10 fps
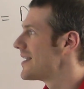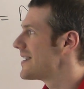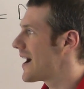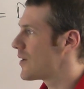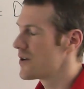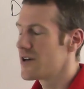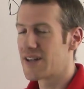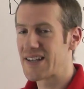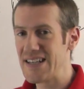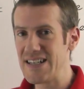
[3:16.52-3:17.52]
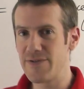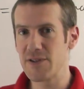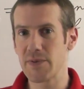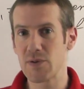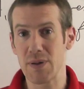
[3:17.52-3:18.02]
Now the key
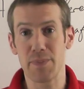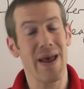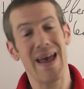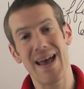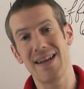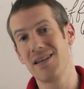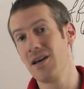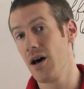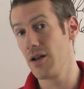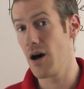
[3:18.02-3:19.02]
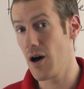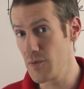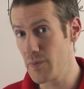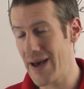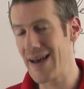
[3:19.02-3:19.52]
difference between paired and
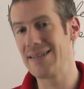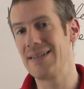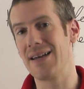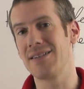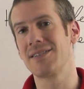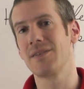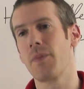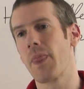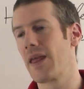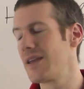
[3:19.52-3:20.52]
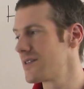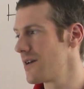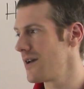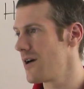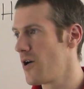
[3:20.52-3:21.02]
unpaired tests is
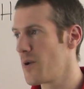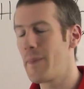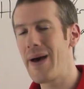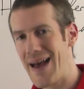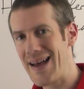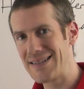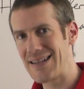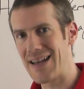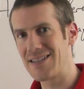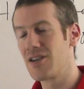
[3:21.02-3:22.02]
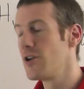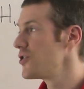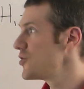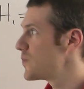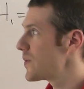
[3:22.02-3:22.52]
that on a paired test
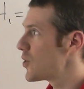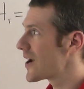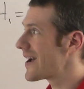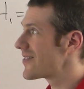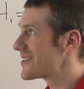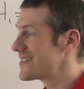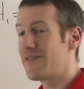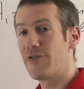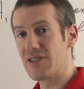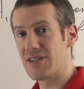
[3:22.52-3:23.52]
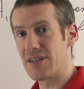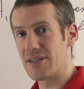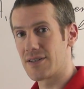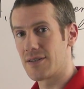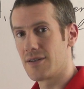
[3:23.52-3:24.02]
you'd be working out the
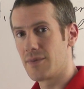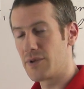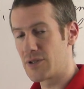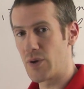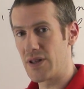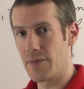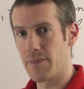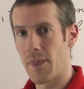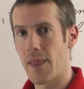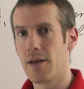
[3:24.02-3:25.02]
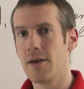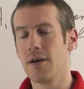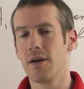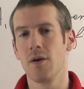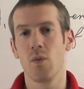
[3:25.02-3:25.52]
differences between them,
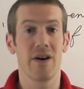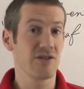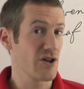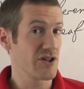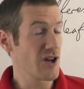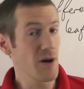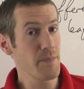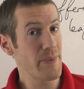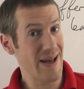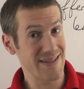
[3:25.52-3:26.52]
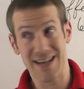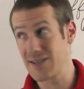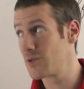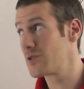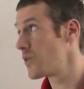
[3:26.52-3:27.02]
whereas on an unpaired
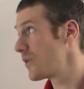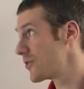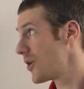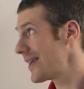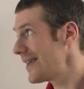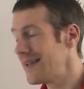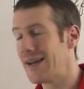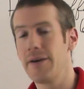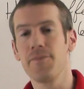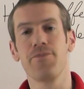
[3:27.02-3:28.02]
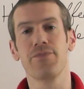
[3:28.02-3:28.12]
test, which is what we've got here,